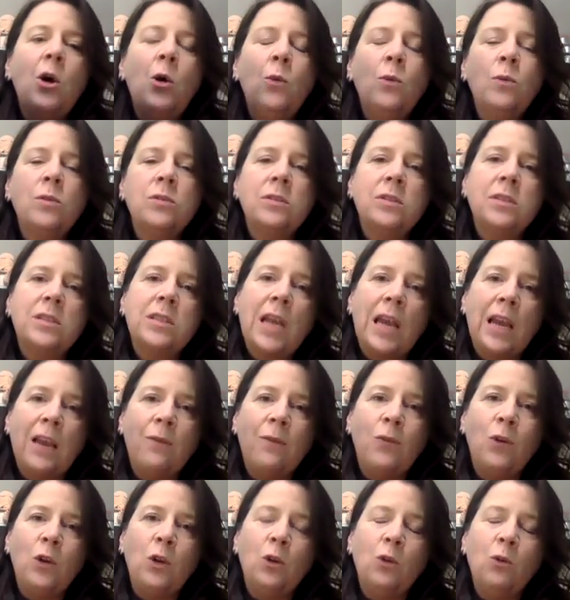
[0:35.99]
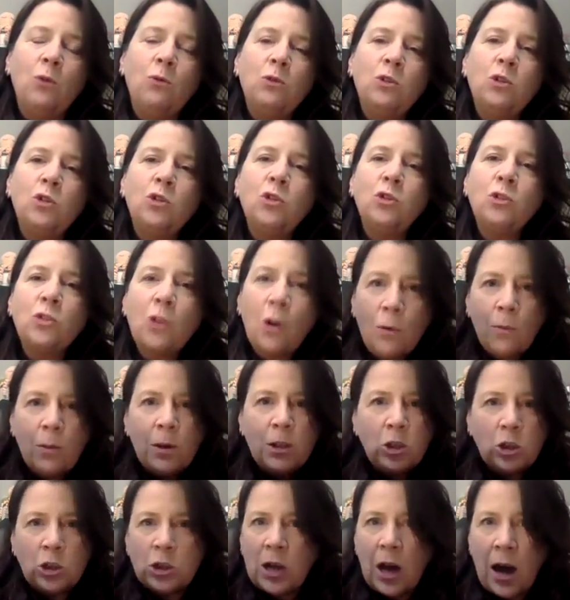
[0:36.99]
will save you so
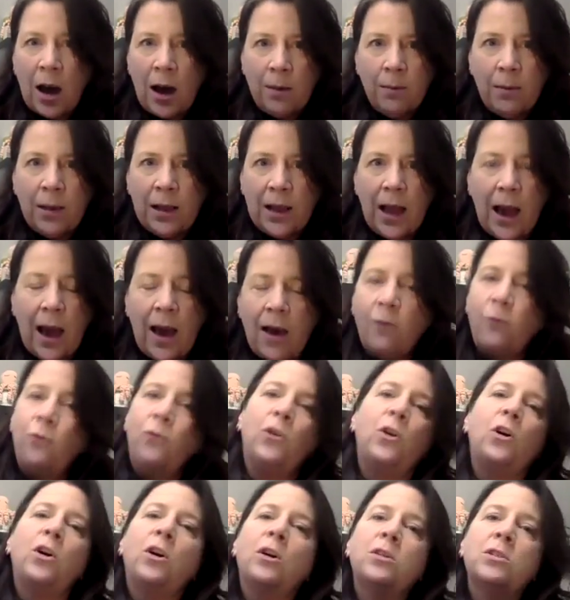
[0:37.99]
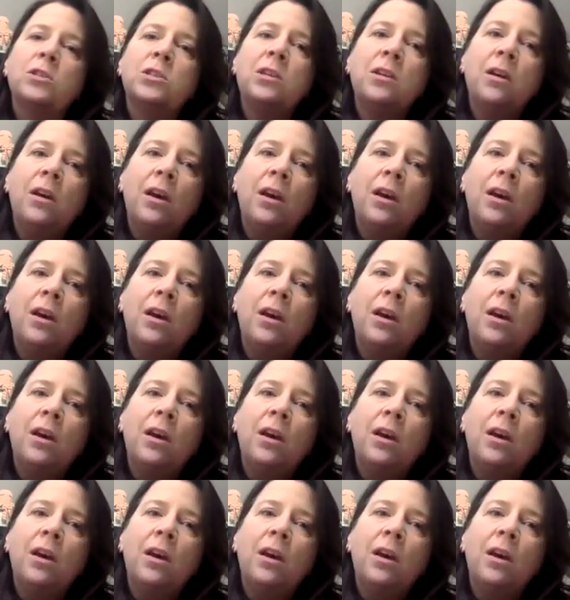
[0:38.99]
much time and effort,